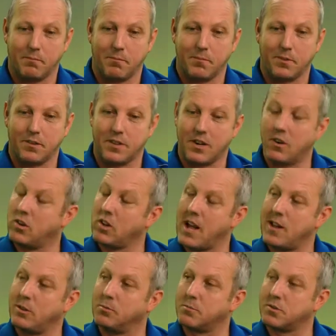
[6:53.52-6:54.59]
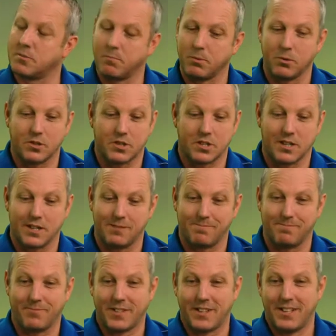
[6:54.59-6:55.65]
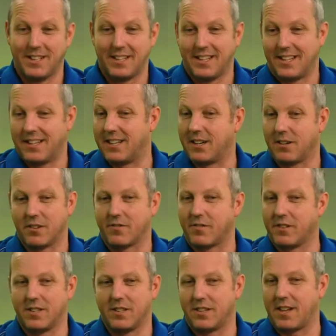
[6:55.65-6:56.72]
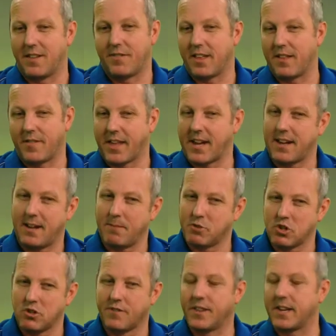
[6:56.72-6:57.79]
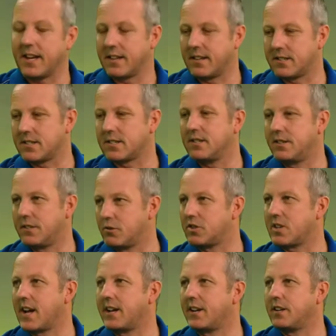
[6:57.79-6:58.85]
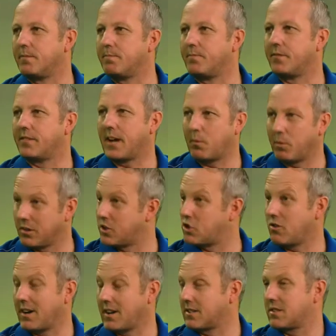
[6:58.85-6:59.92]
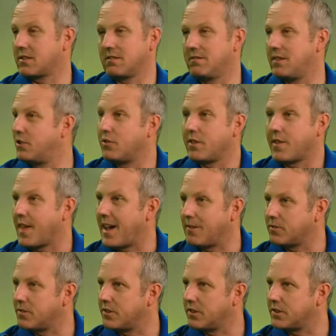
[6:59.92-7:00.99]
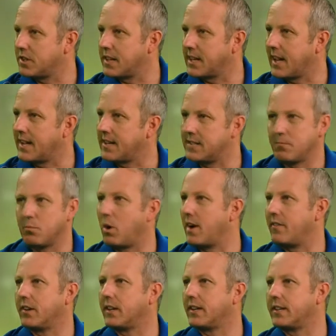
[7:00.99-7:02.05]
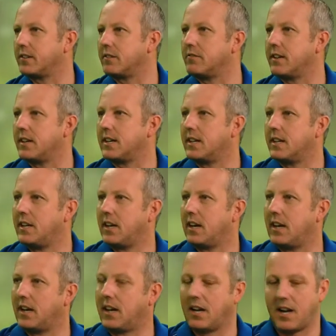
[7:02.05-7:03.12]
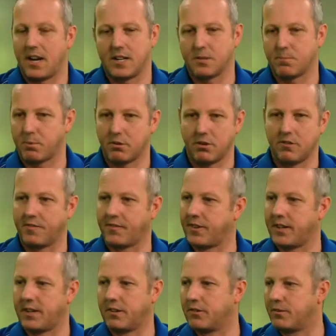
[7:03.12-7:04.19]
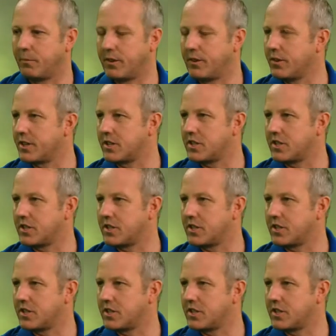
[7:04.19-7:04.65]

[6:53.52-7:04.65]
that all helps. But if they get, I'm sure if they get a new stadium, that will attract another 1,000 onto the gate in whatever league they're in. And it's proved with other